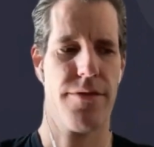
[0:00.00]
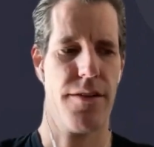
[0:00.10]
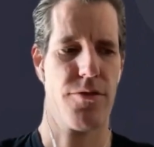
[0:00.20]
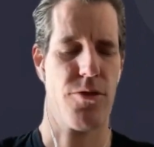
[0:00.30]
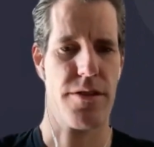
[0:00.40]

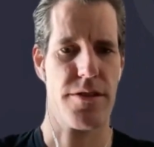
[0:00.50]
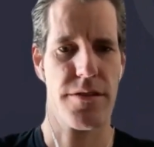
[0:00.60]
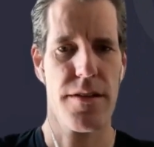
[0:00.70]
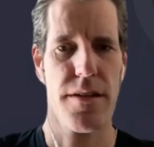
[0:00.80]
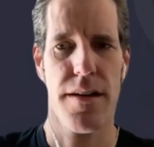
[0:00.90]
Of
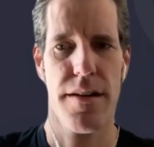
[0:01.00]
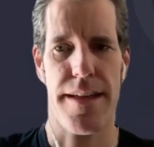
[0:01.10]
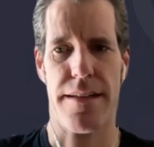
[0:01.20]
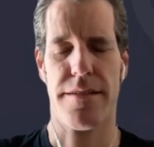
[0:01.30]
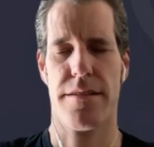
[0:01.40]
course,
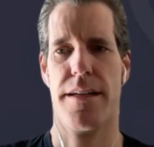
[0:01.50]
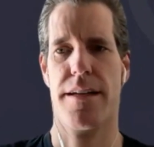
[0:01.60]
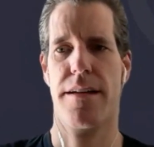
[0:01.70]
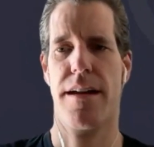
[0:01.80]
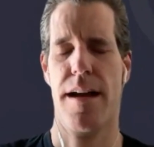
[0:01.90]
the SEC
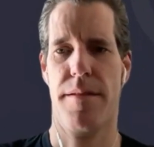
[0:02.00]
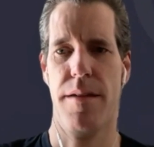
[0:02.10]
I'm,